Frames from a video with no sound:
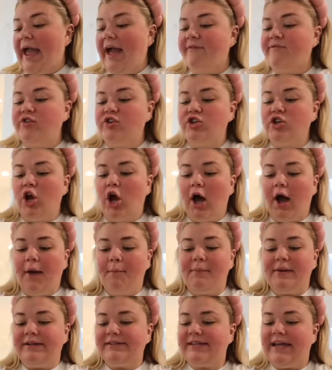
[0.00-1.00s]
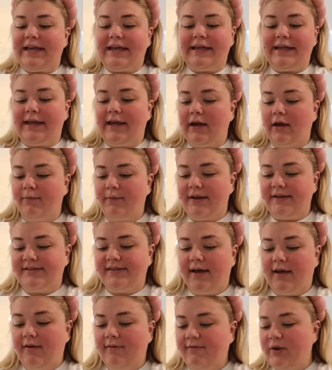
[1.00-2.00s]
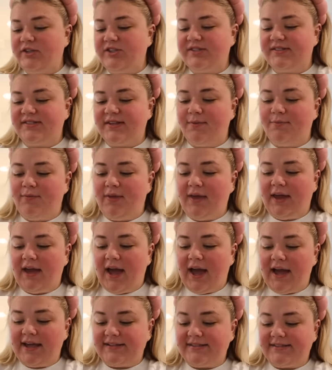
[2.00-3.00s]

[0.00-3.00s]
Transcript: have not been taking care of myself, which is something I